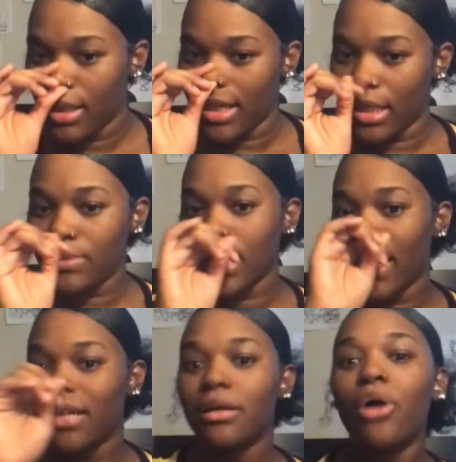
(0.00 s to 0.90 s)
And he was
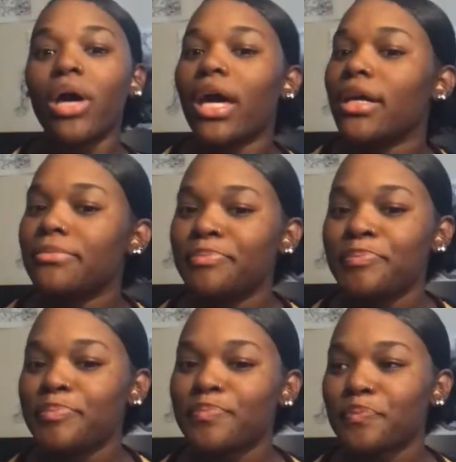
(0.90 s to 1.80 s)
like, okay,
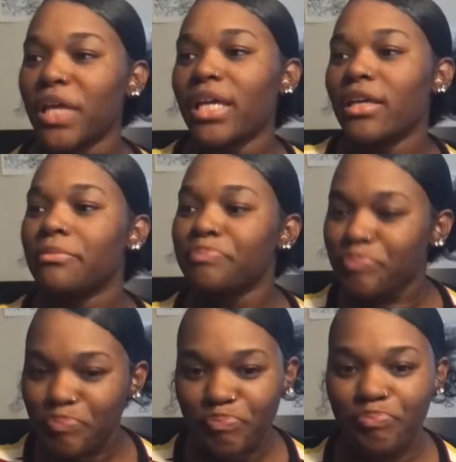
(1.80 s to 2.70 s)
take it.
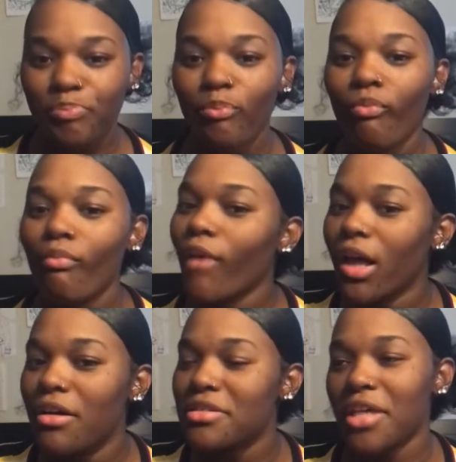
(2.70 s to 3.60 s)

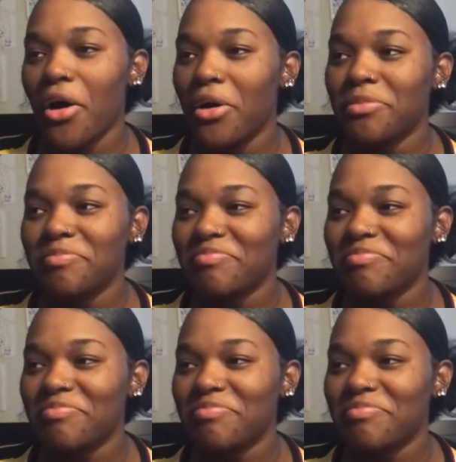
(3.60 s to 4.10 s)
So